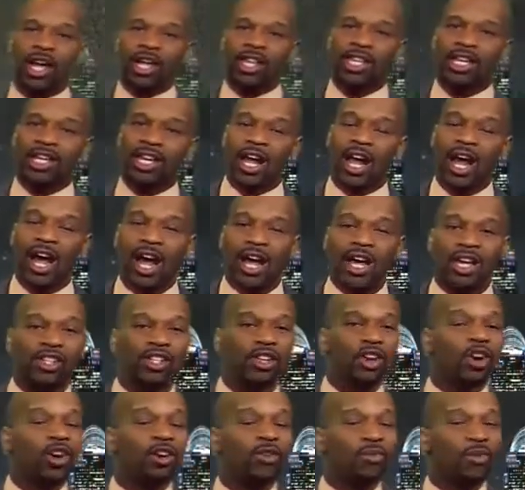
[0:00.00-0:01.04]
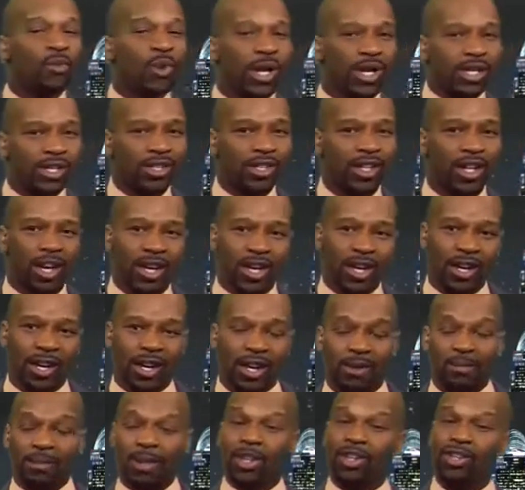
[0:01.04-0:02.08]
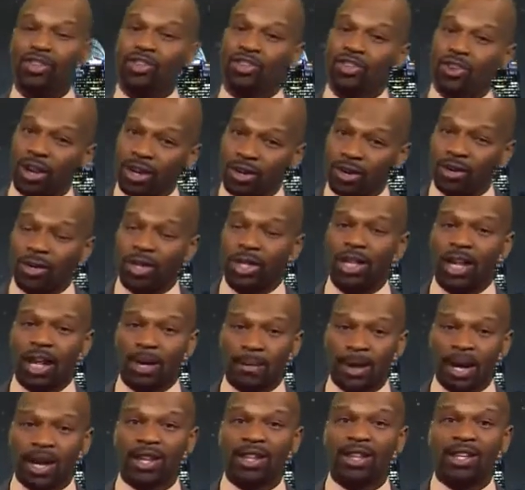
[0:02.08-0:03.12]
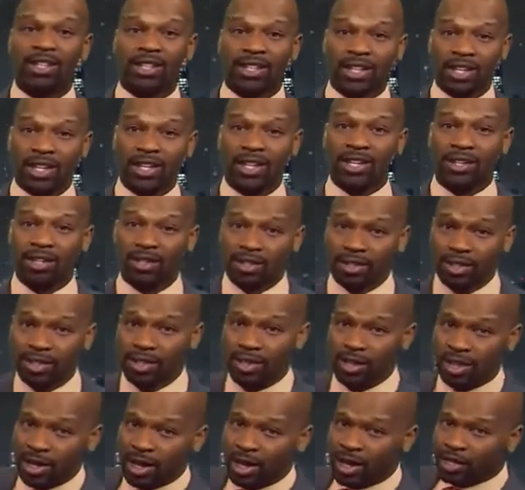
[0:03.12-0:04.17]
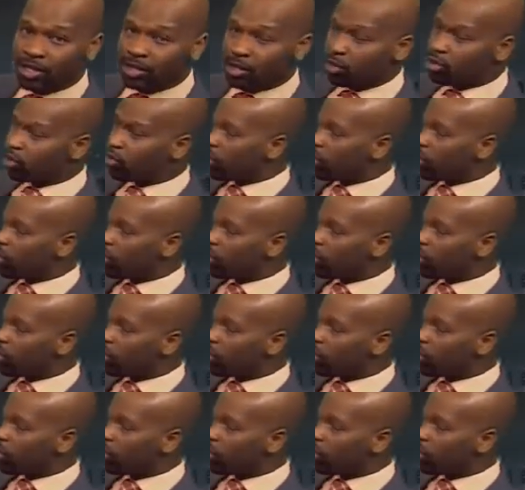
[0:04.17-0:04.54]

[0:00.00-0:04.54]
and then highs on Wednesday may struggle to climb out of the teens. So